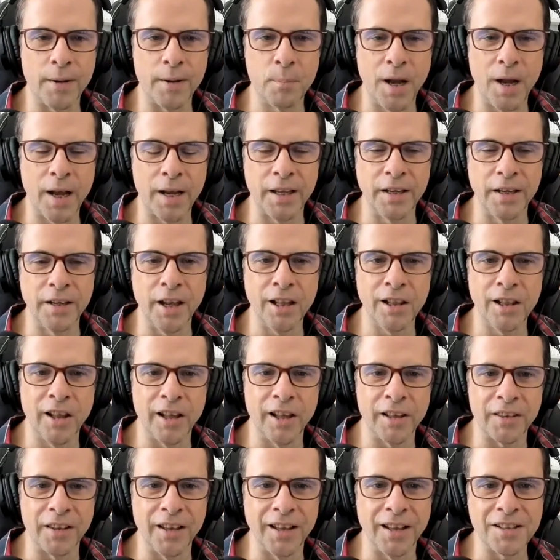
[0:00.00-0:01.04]
market nut
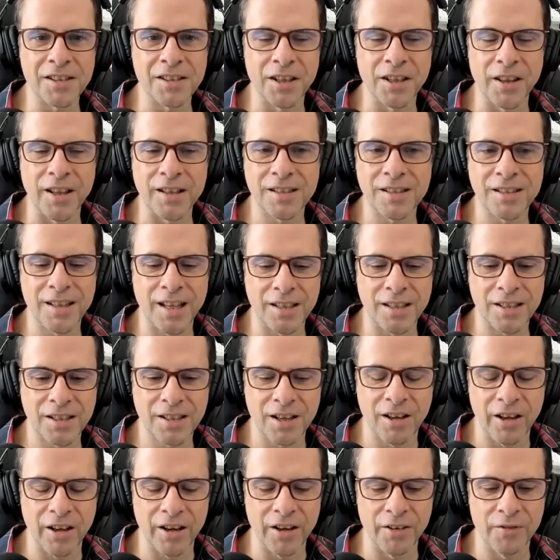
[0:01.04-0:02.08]
like that. So that's
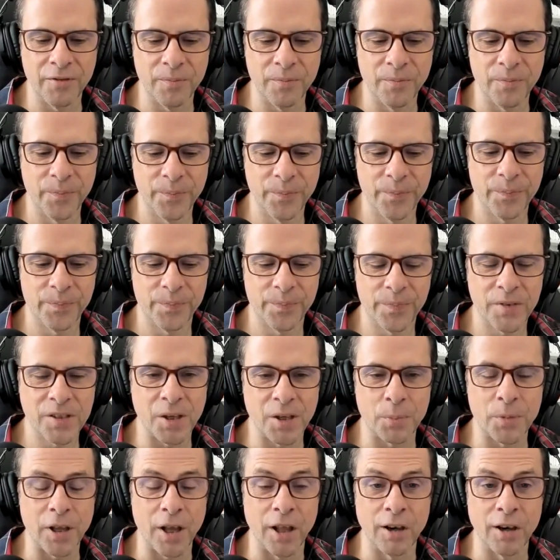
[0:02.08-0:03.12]
kind of
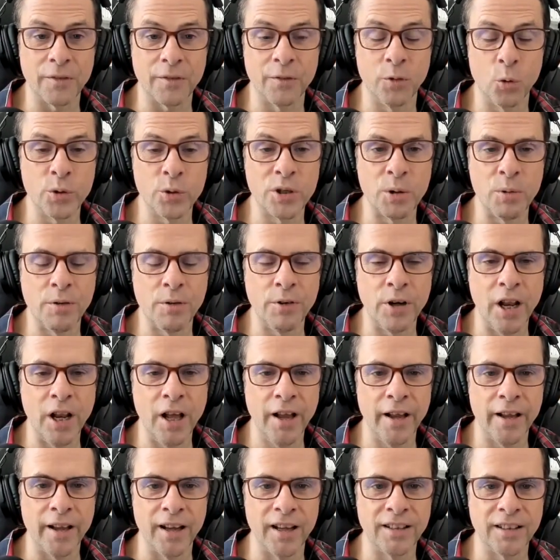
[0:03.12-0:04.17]
something I look forward to every
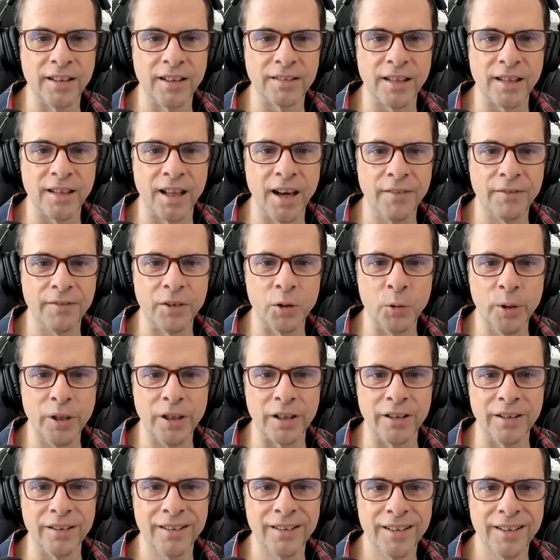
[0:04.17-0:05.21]
day. I love
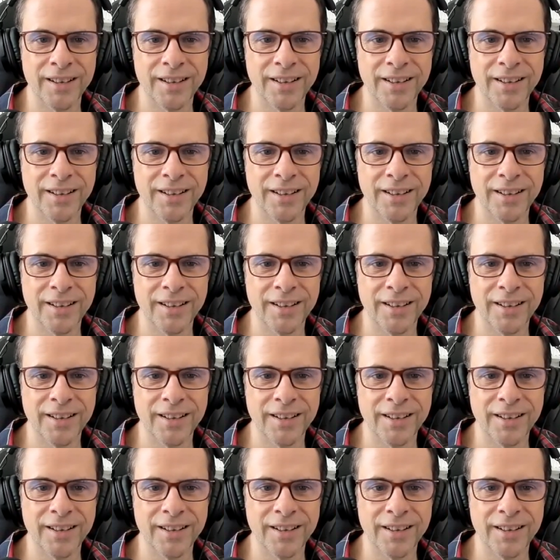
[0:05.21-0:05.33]
doing it.